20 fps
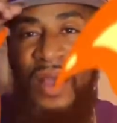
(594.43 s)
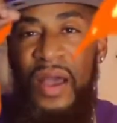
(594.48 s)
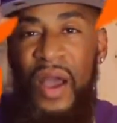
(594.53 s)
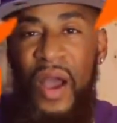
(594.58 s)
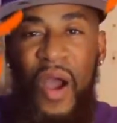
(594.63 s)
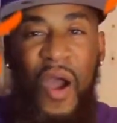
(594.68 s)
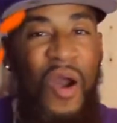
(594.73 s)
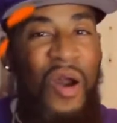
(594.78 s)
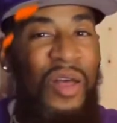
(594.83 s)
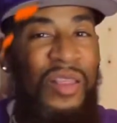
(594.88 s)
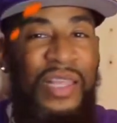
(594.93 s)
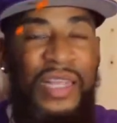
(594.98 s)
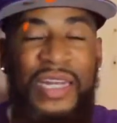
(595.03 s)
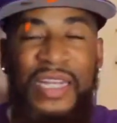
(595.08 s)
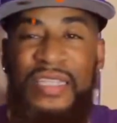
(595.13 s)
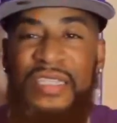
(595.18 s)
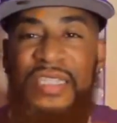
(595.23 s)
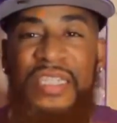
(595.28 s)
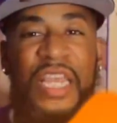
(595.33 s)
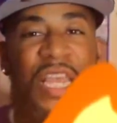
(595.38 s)
All of
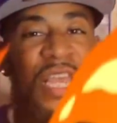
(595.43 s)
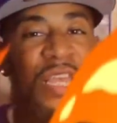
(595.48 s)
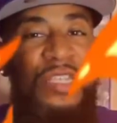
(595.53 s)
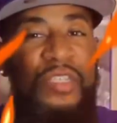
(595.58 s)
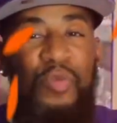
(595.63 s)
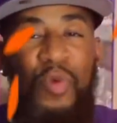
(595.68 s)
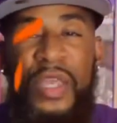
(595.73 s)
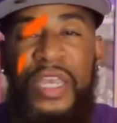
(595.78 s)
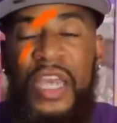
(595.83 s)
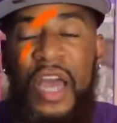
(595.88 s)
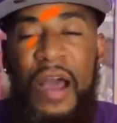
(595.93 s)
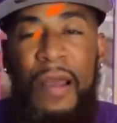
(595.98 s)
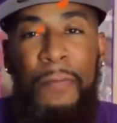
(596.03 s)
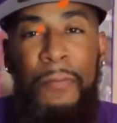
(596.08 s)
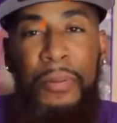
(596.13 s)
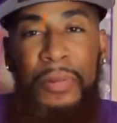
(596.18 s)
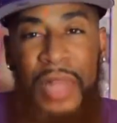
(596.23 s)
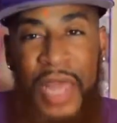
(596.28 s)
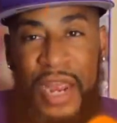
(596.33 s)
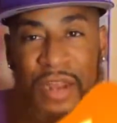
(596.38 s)
these teams with young
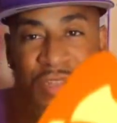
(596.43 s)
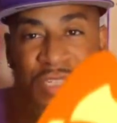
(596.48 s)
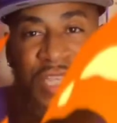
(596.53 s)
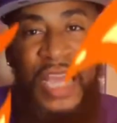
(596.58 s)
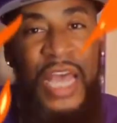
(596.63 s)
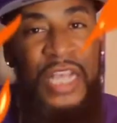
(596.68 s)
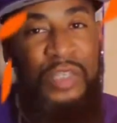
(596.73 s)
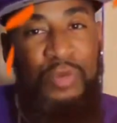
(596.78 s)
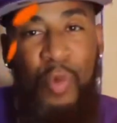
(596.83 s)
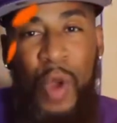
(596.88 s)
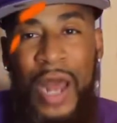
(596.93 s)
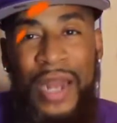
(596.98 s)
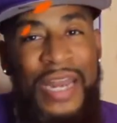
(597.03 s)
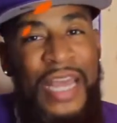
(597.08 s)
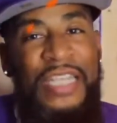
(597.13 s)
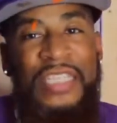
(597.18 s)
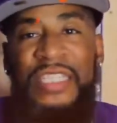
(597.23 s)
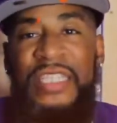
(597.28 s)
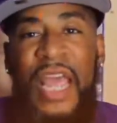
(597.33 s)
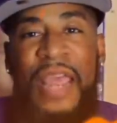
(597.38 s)
players, guess what?
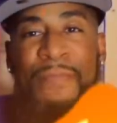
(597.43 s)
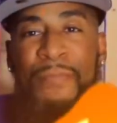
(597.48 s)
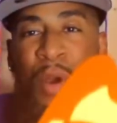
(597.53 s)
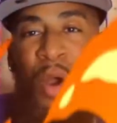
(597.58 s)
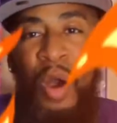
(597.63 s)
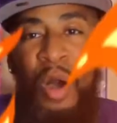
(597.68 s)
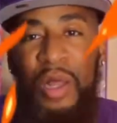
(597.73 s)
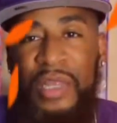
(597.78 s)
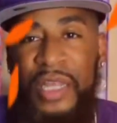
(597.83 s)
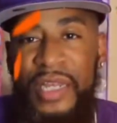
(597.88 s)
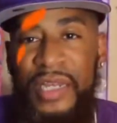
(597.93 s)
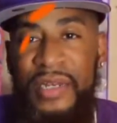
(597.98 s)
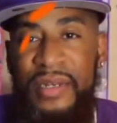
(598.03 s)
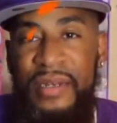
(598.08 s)
They stay balling.